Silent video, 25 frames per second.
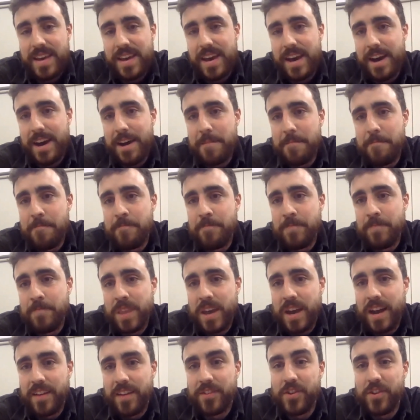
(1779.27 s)

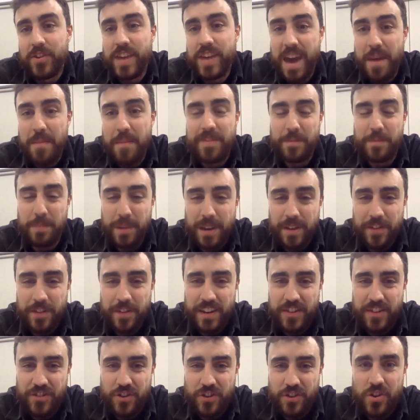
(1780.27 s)
So yeah, it's a bit of an
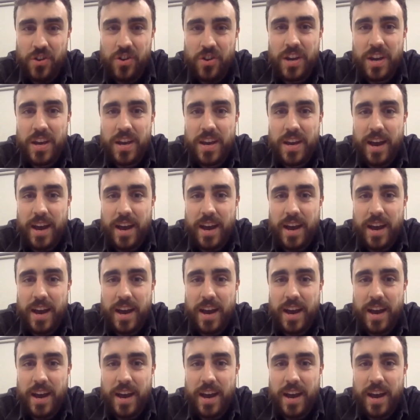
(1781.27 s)
issue,